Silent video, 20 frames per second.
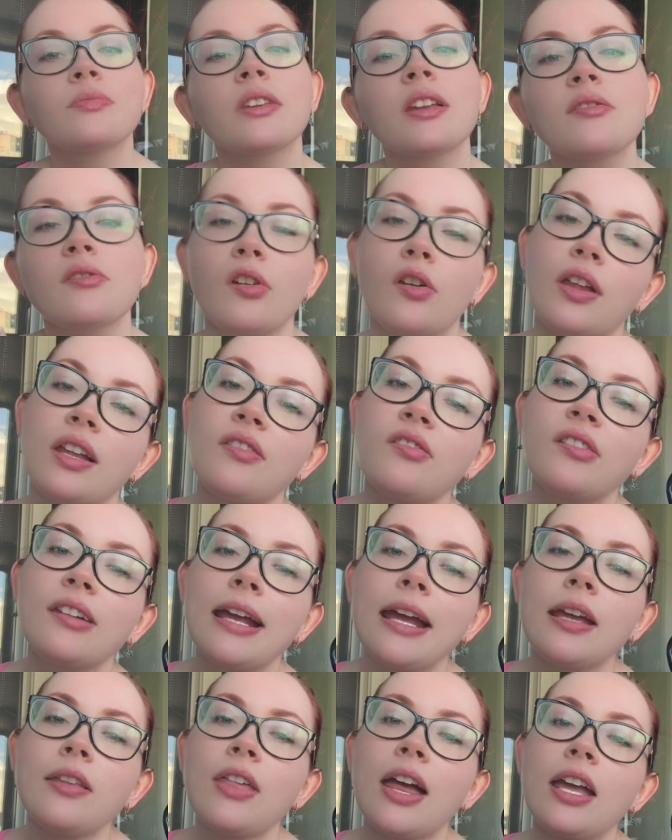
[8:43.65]
So let's
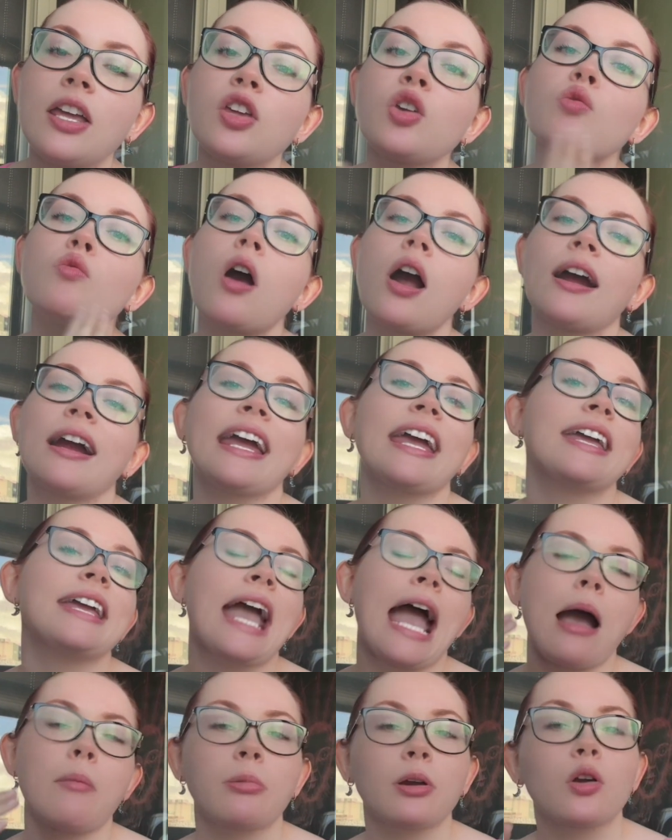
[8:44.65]
say that you are a
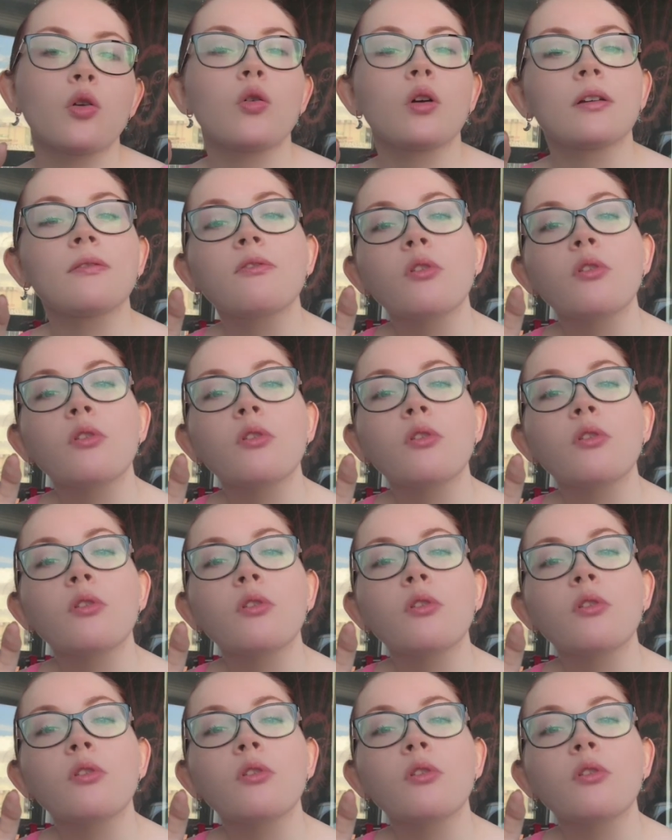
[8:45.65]
Capricorn